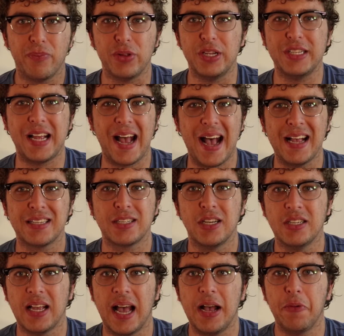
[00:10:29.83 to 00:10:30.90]
Please ask
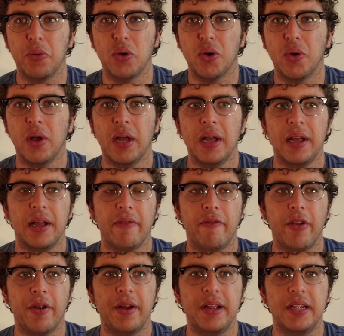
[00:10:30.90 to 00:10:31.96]
because I will
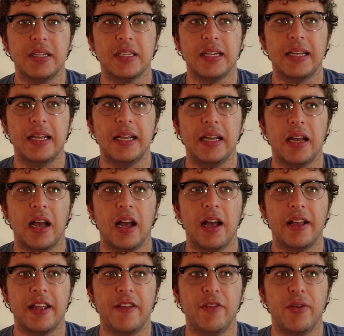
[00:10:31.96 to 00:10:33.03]
very easily
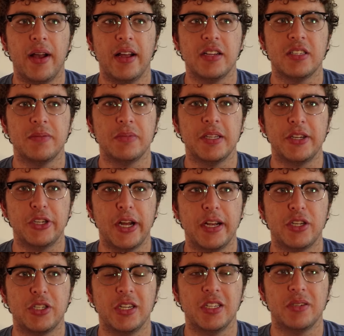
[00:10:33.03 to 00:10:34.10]
uh, give you guys some
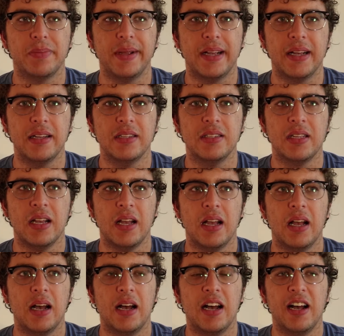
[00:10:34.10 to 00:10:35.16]
suggestions because
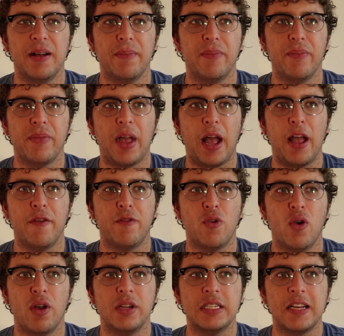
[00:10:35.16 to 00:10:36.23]
um, I've
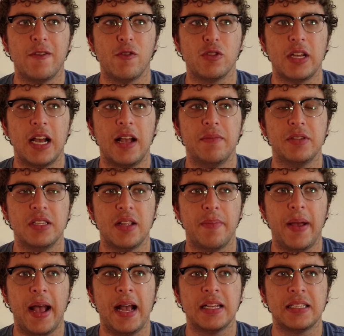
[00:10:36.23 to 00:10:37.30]
gone several times in the
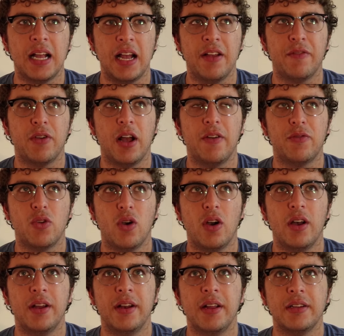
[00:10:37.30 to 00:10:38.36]
past. I've I've
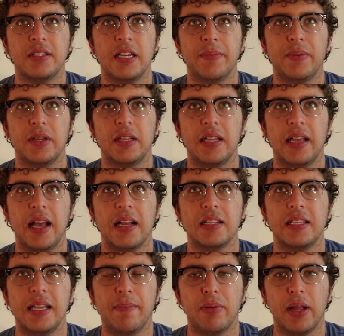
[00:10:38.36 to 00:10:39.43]
gone typically
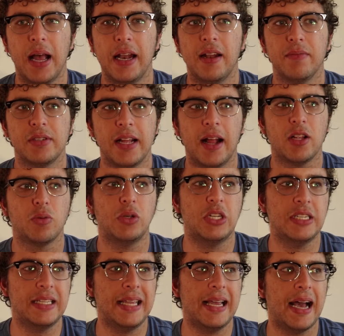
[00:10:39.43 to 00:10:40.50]
as the platinum status,
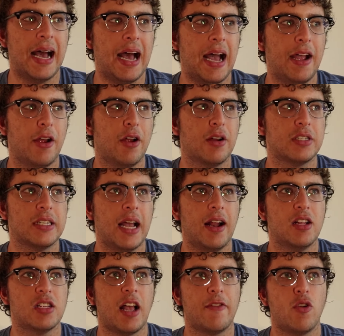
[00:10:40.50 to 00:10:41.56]
which is the higher
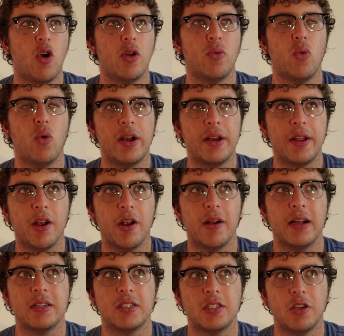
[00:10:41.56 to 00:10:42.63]
status. I've gone one year
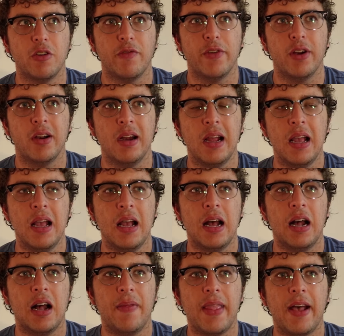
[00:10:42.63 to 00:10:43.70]
as silver.
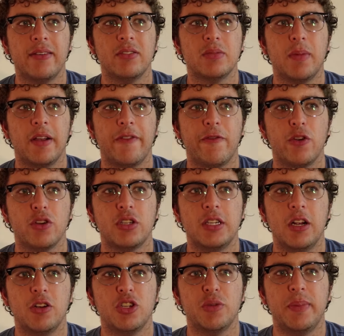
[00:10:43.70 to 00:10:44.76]
Um, that was my first
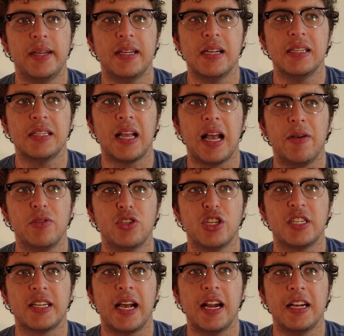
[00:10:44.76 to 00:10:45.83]
year, just because I was
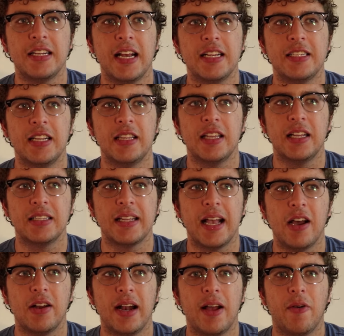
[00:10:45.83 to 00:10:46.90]
just kind of testing things
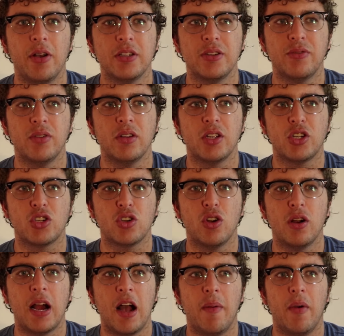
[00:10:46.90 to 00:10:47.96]
out, and I wasn't really
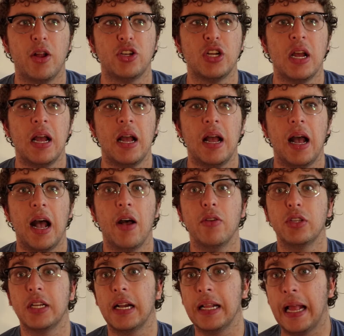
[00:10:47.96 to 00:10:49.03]
sure how much I
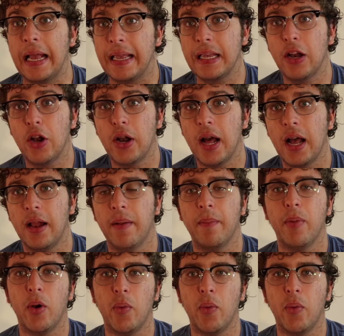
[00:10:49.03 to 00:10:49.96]
was gonna like it or not.